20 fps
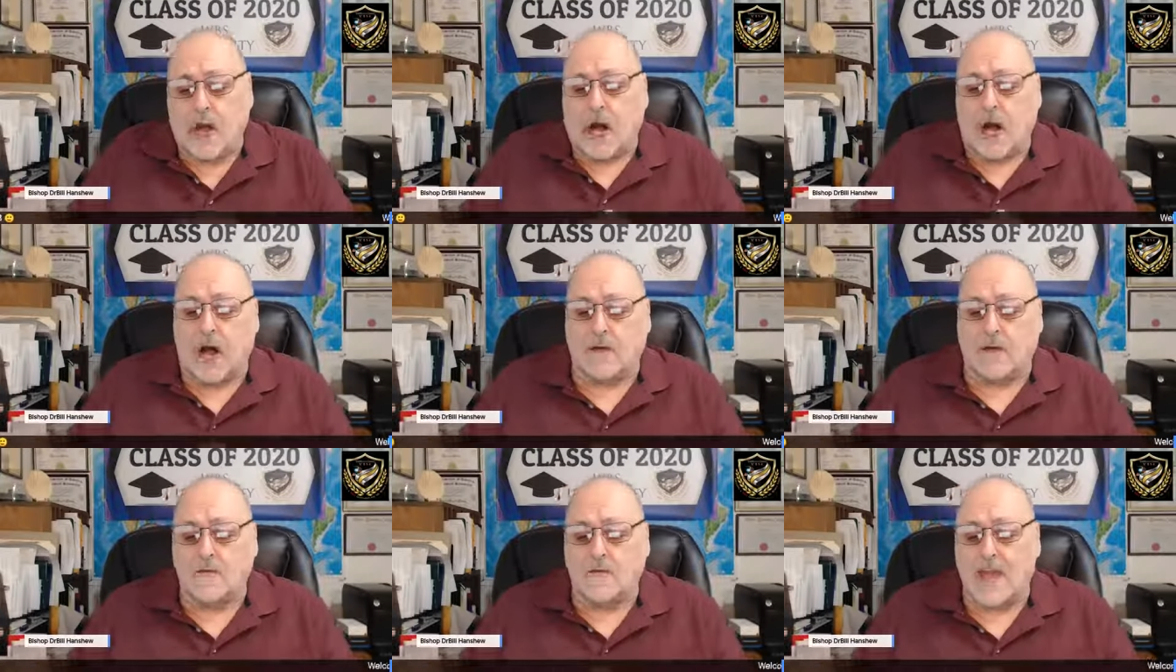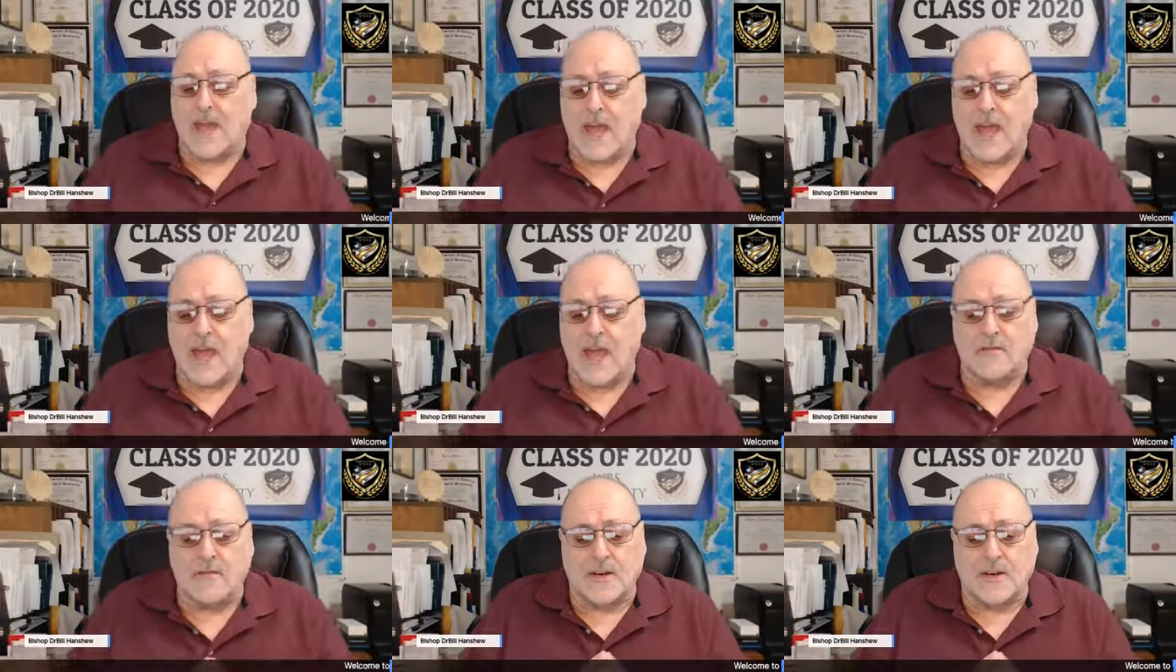of the
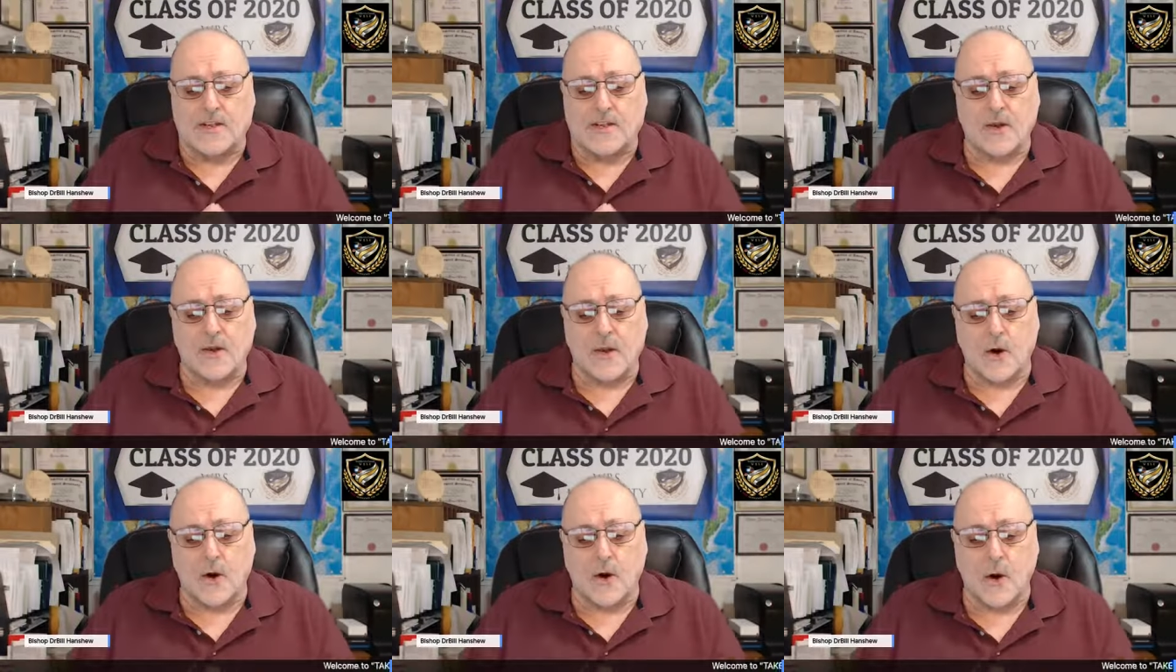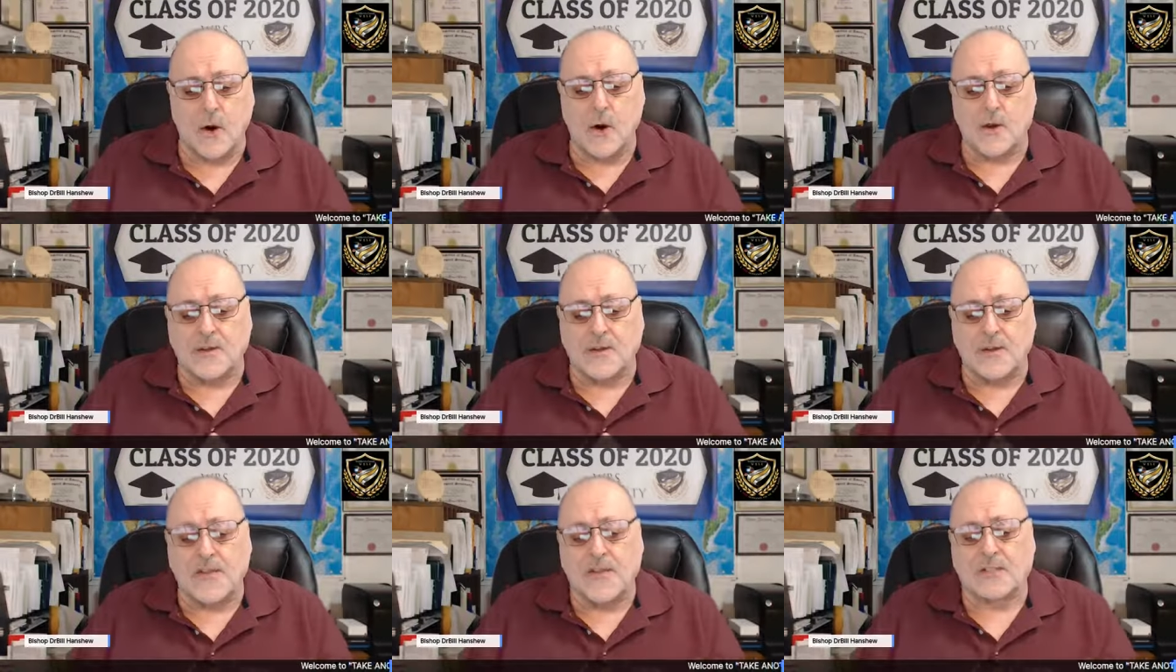heaven and the
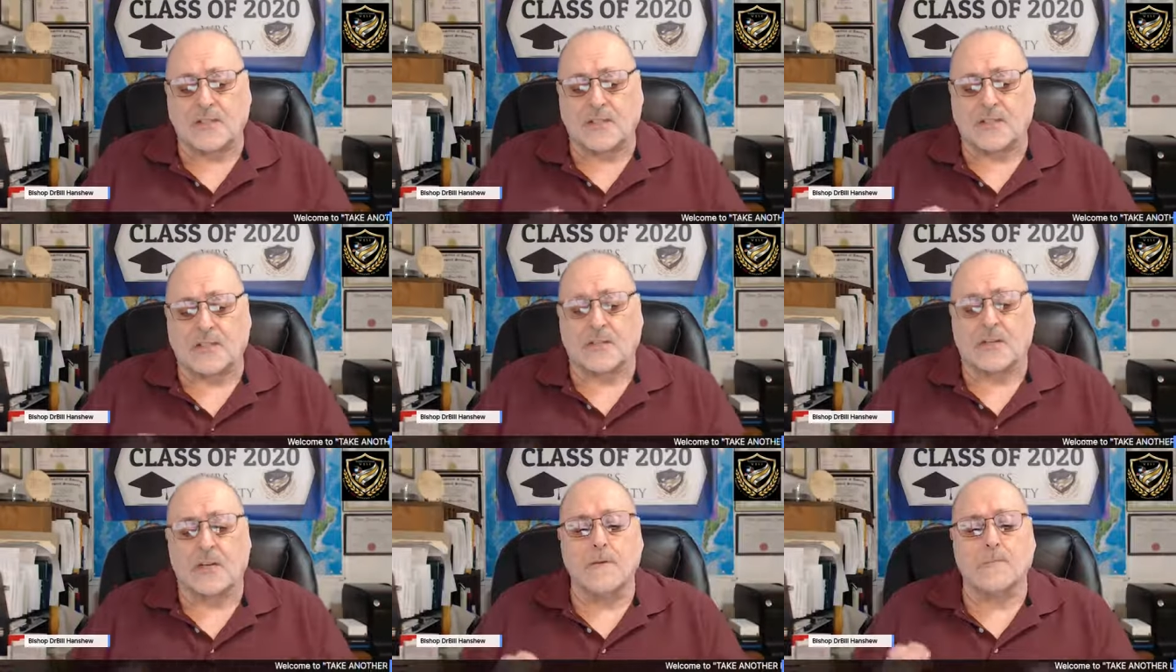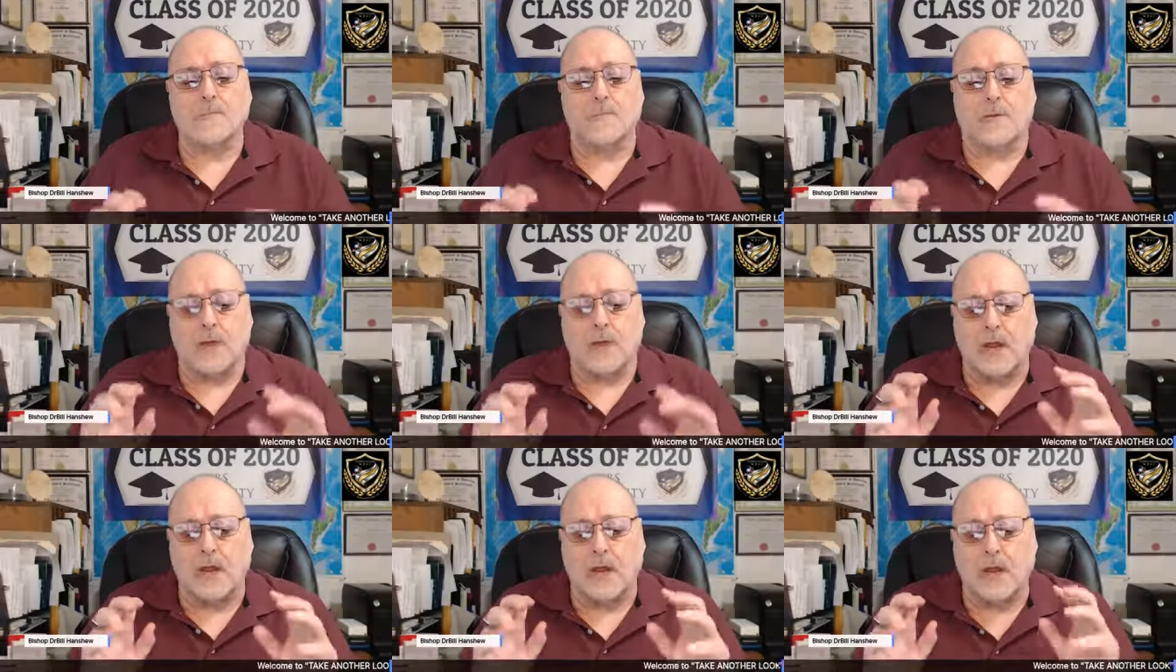earth is
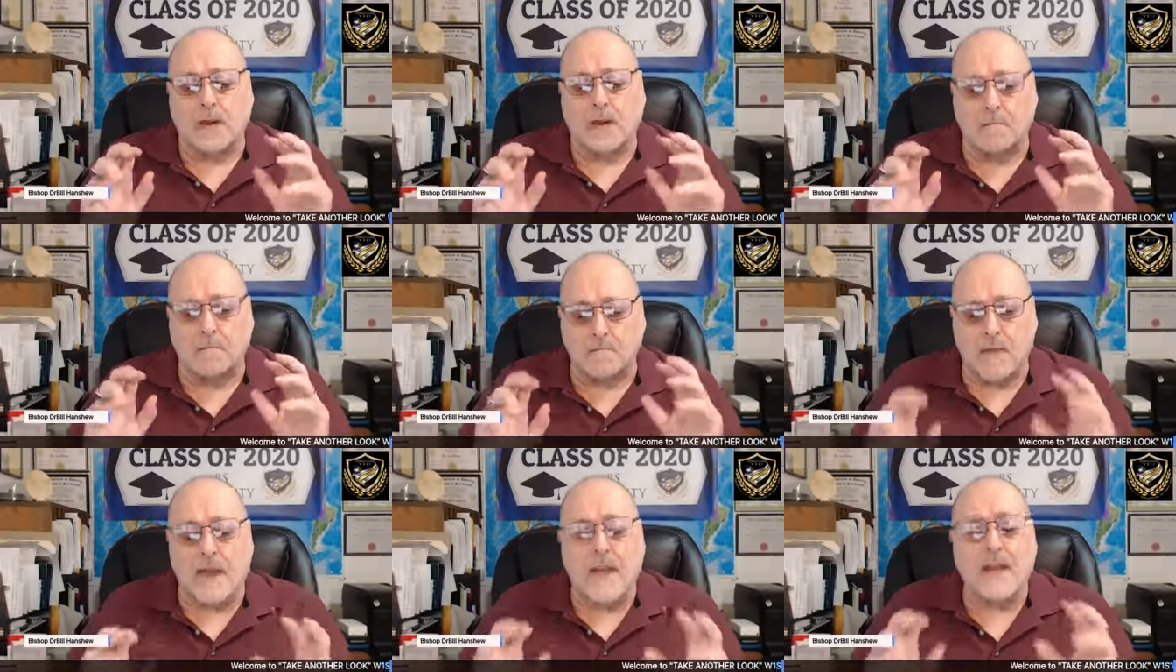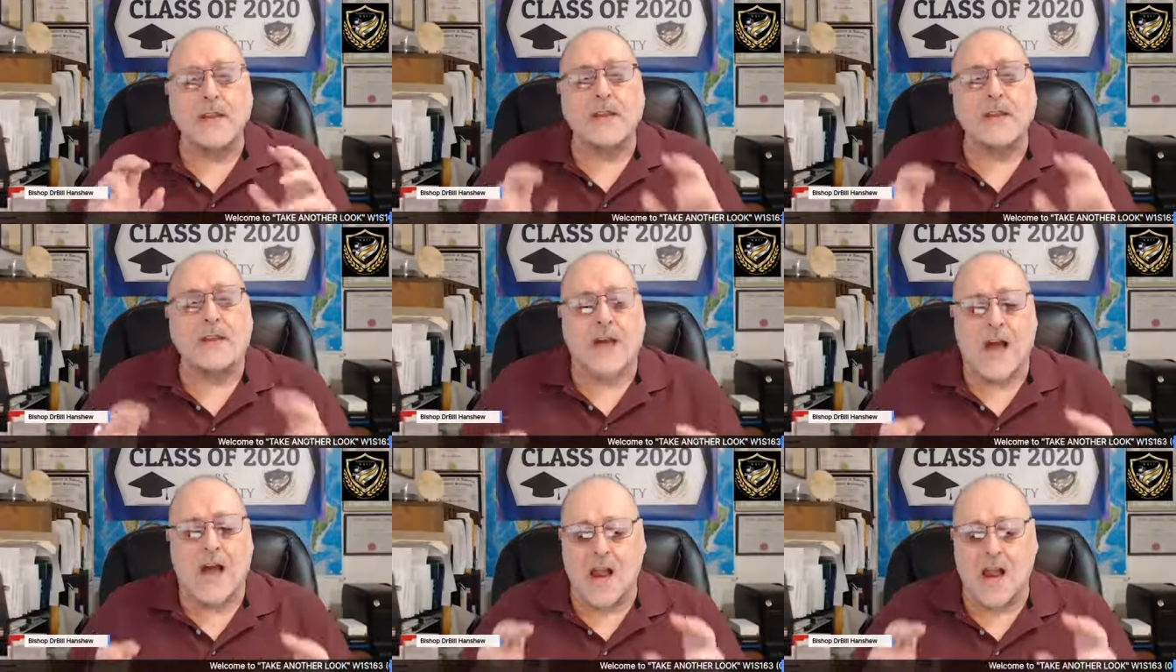simply
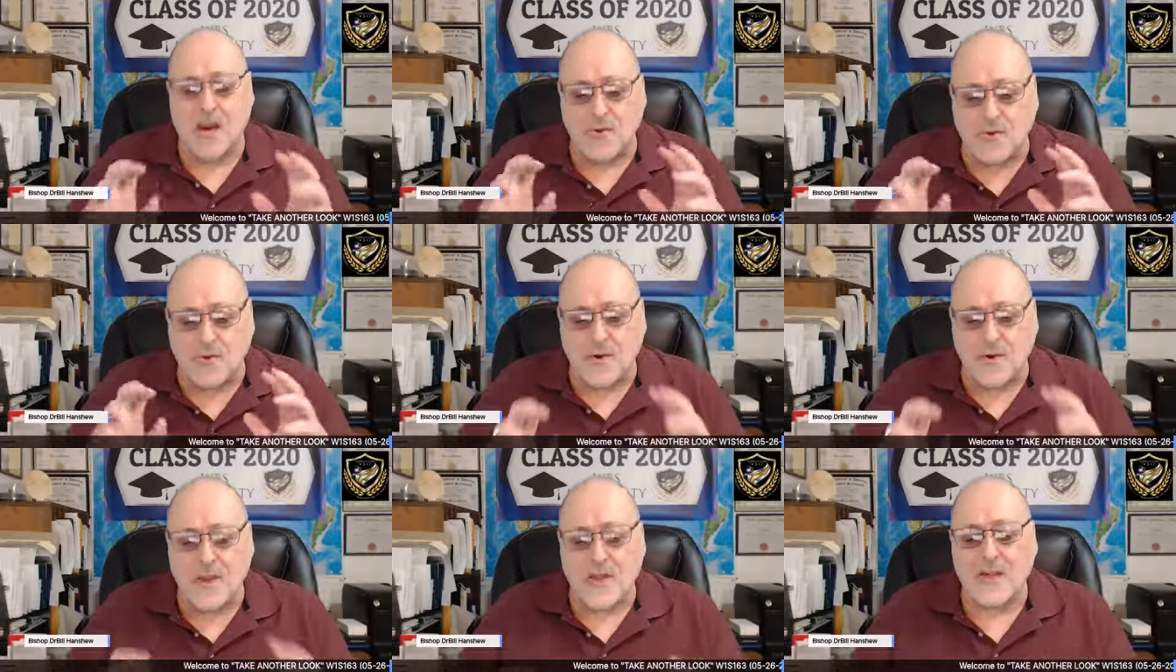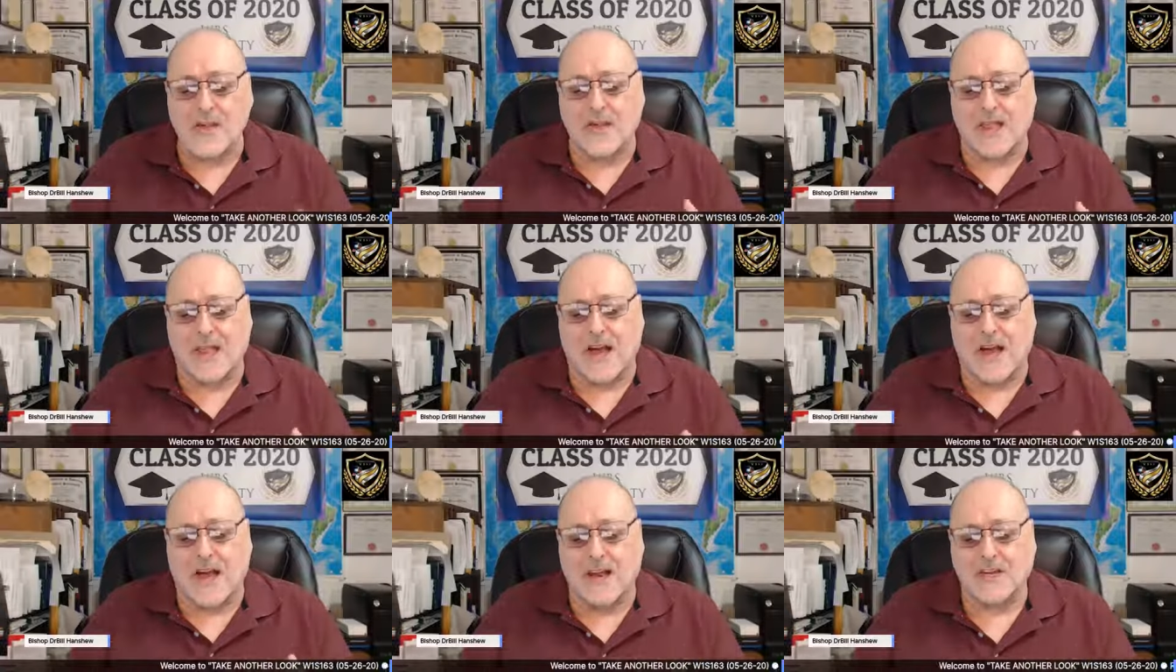mankind
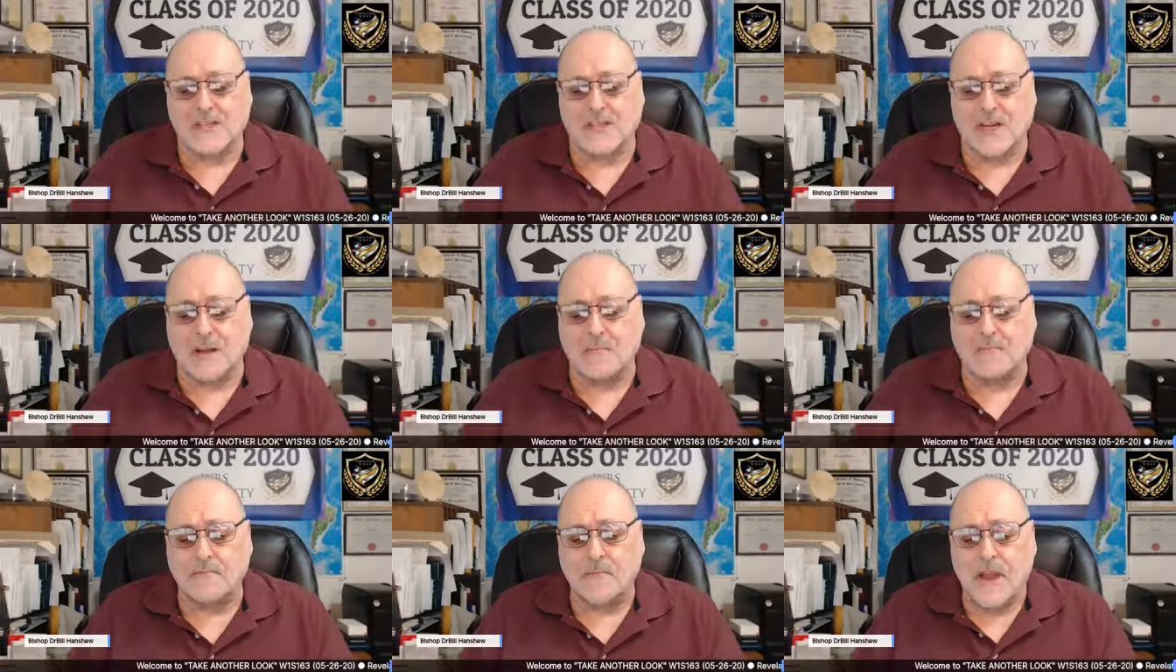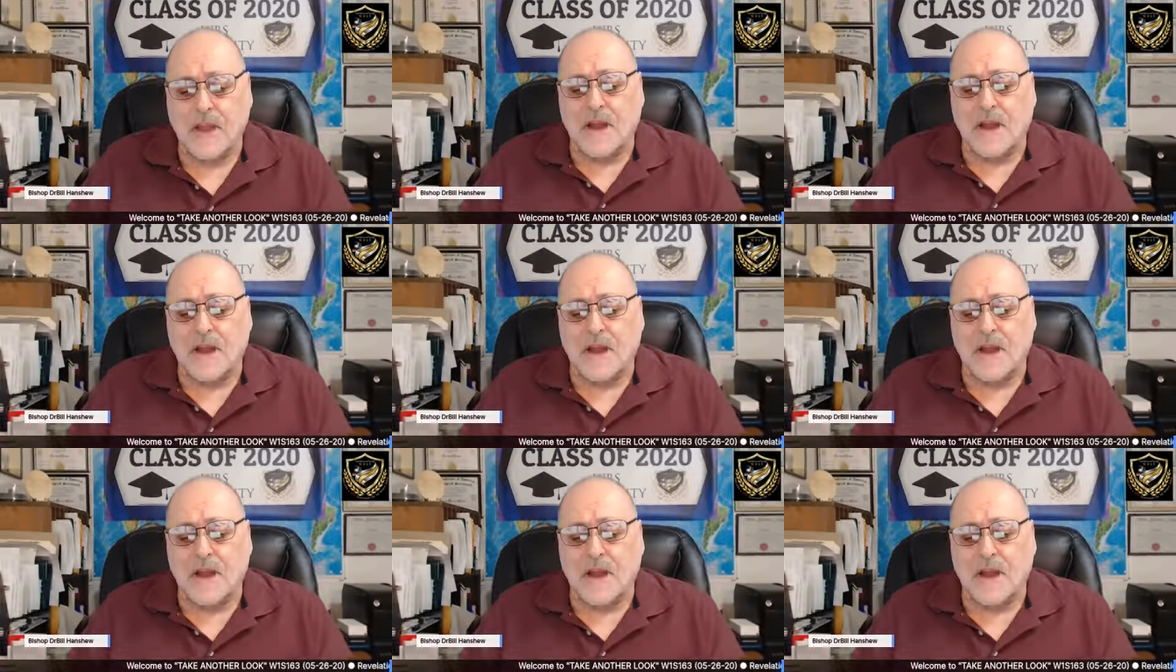realizing